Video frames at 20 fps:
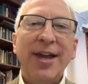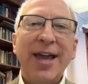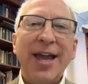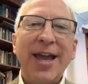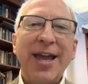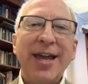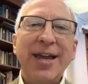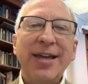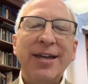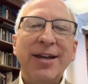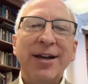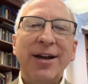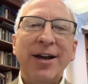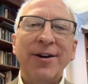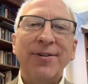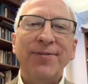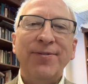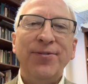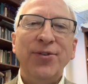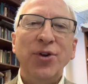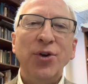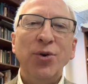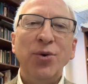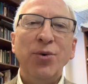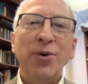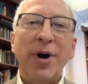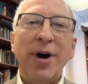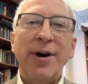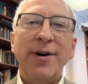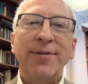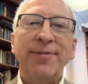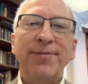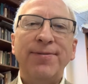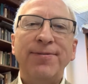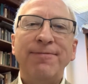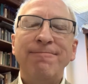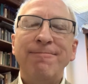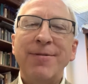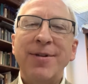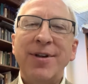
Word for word: a, a view of